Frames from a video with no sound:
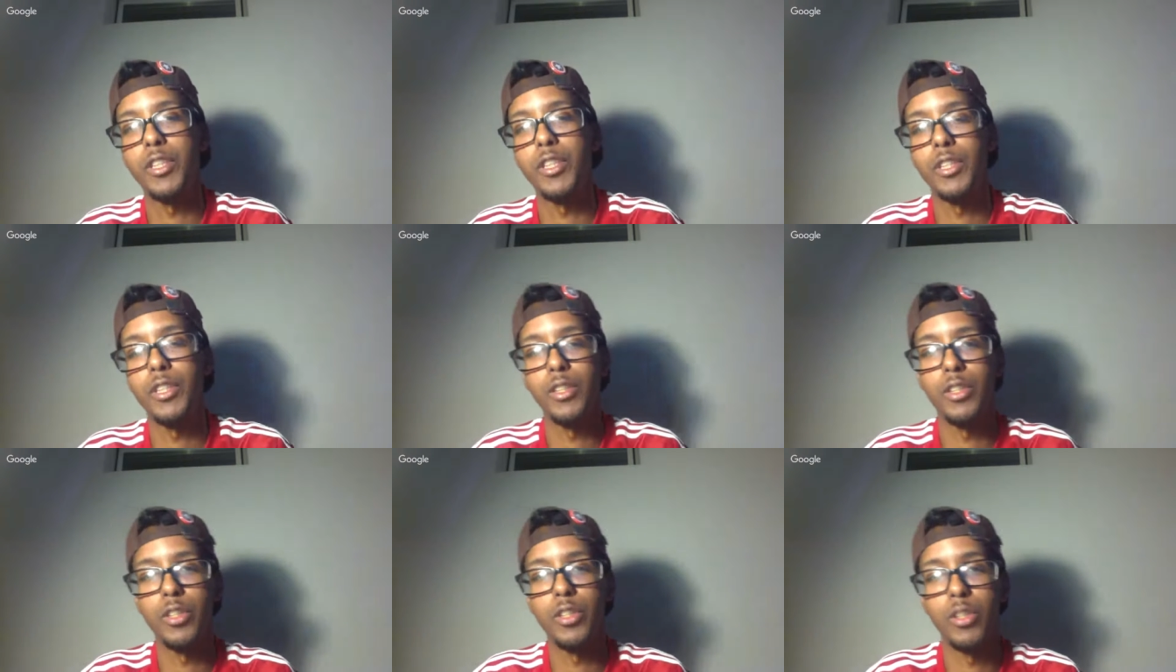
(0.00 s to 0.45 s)

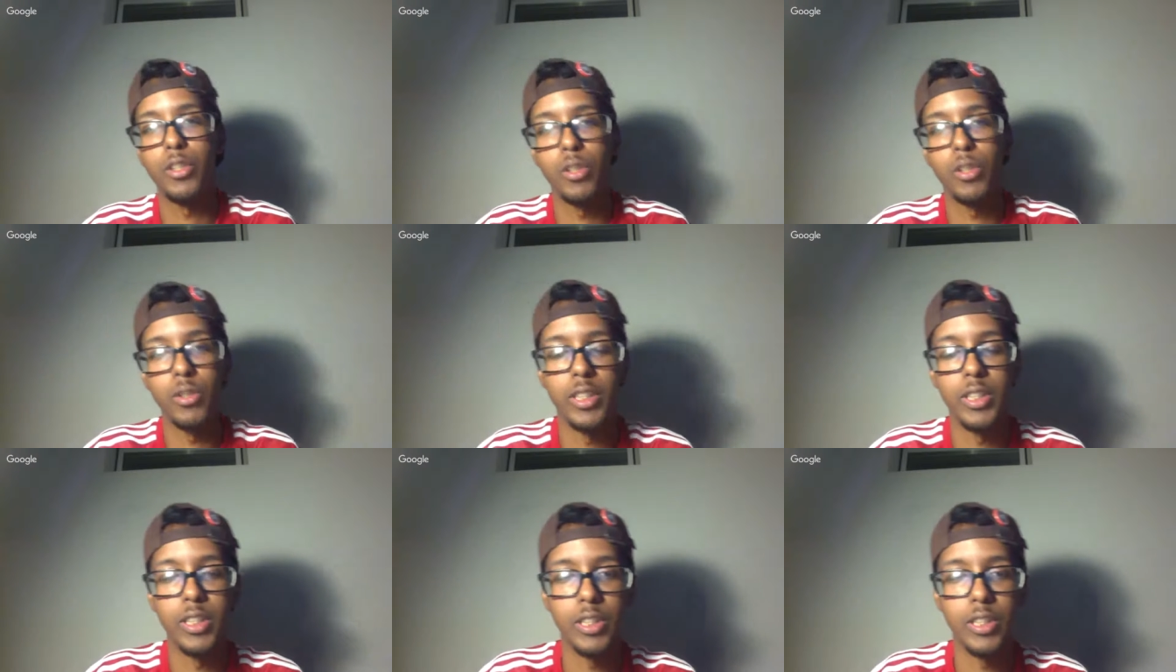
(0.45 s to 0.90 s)
you know, in
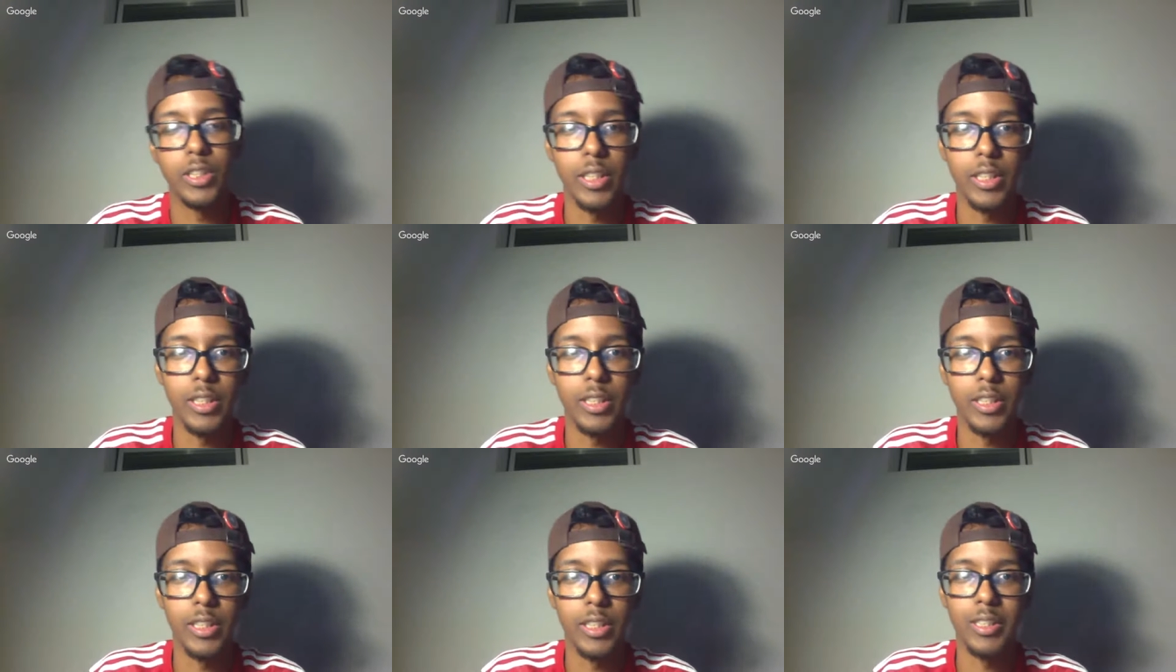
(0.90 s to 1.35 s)
the in the
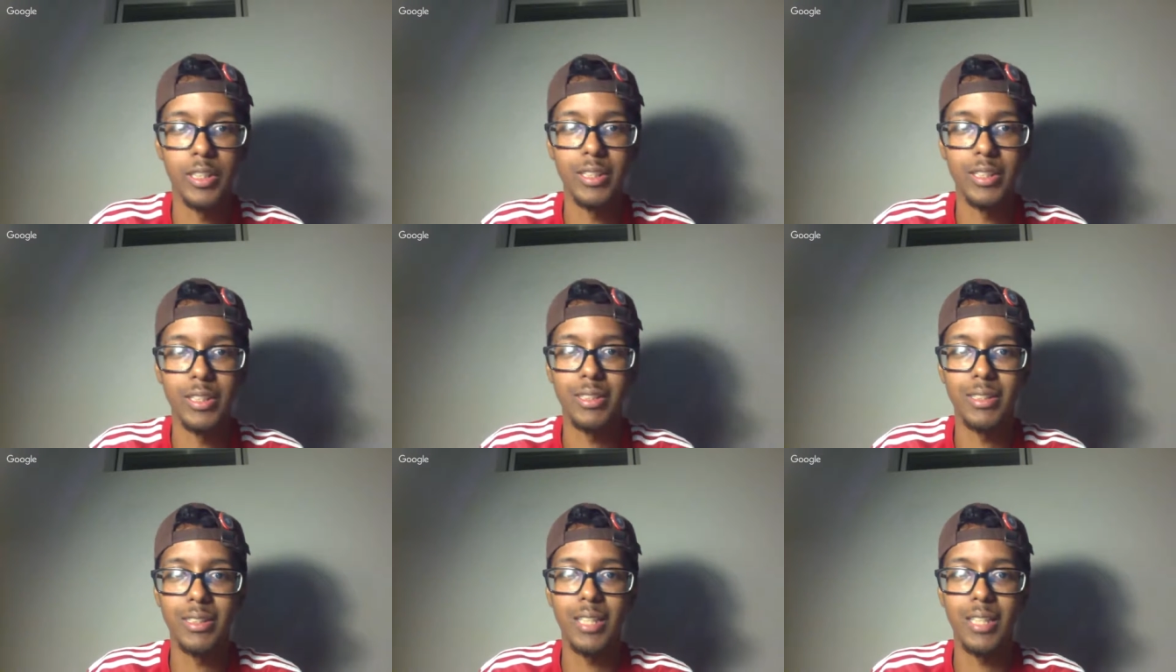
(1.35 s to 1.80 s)
in the
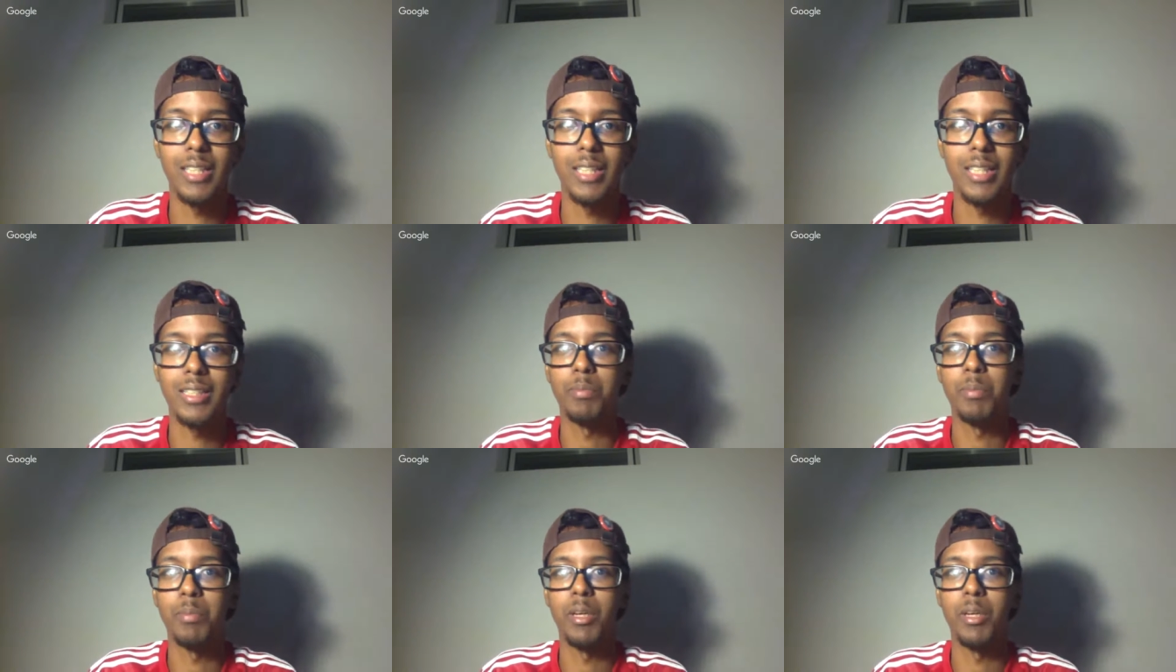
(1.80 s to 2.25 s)
sense,
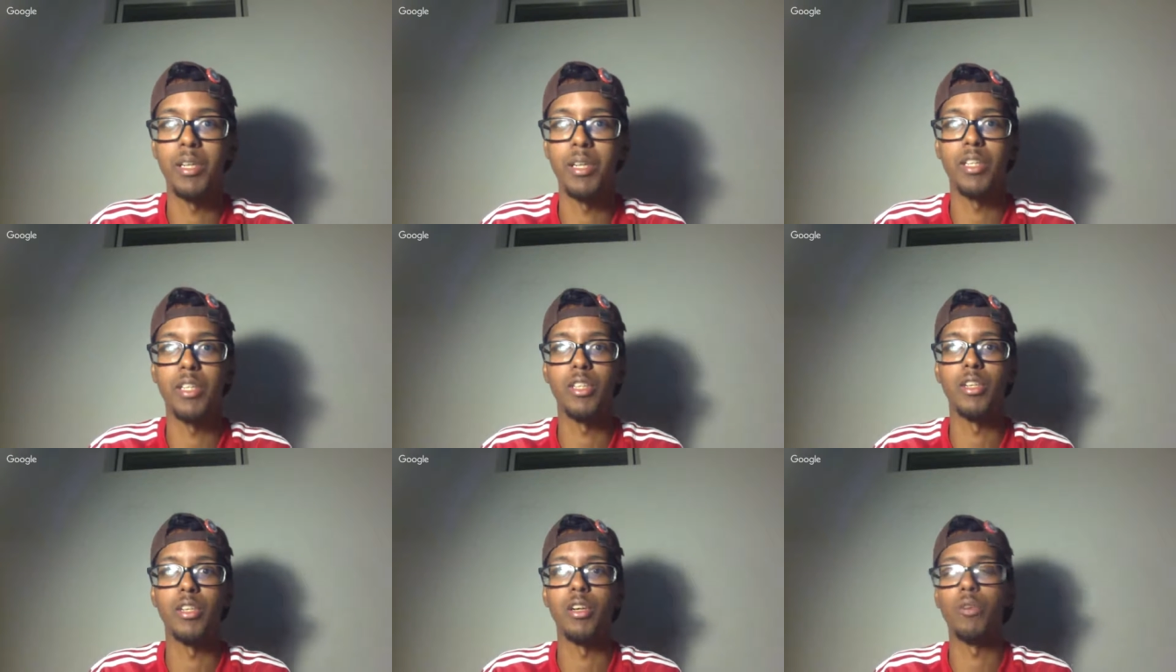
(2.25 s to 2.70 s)
but you
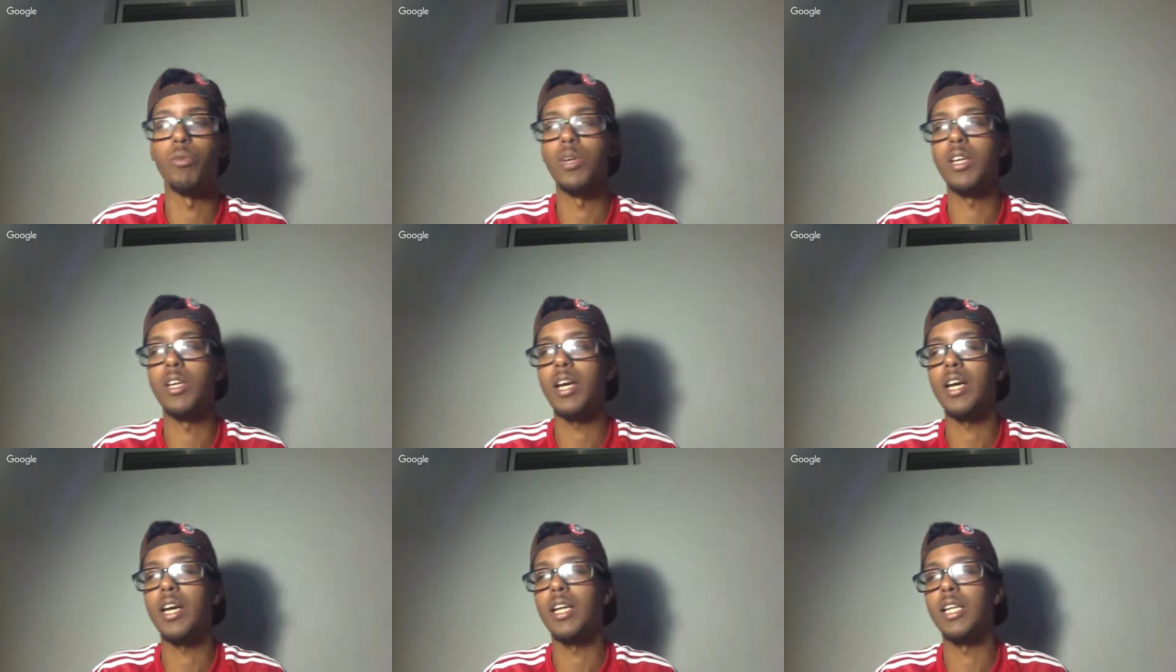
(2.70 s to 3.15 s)
know, we got
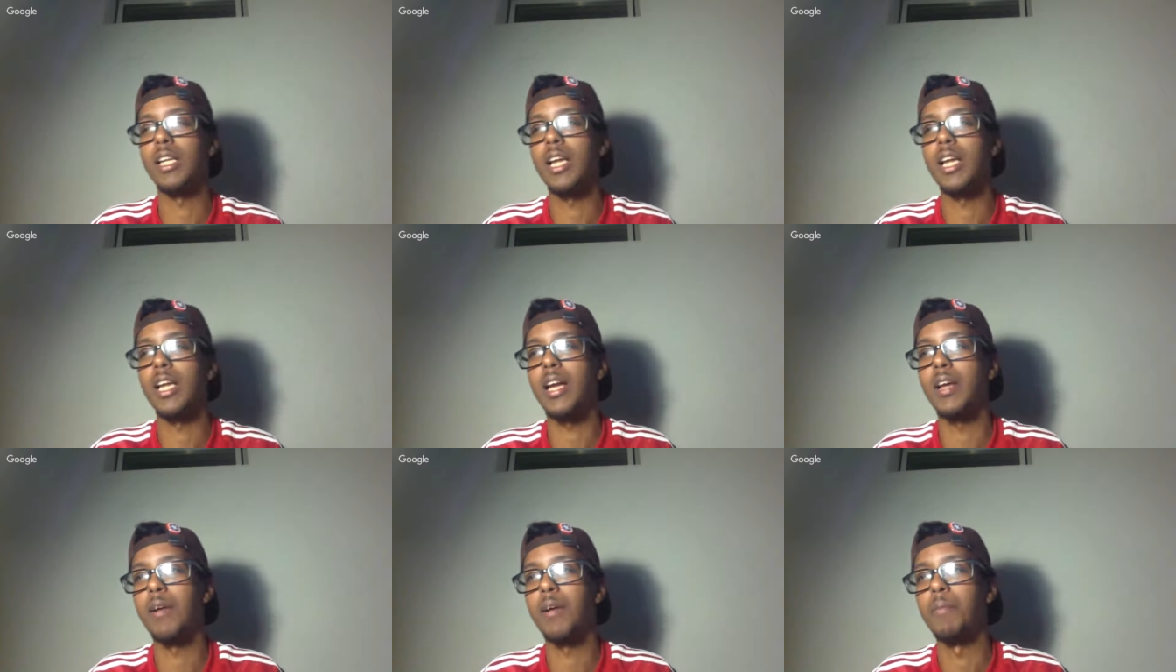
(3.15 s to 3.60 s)
a lot
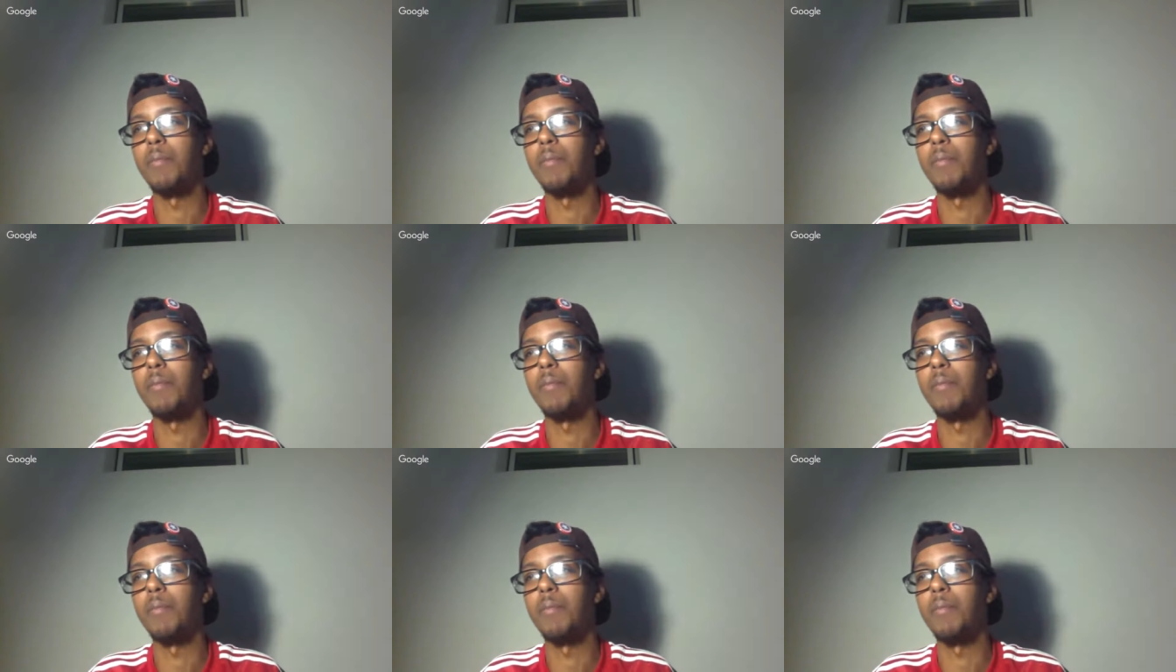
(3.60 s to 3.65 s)
of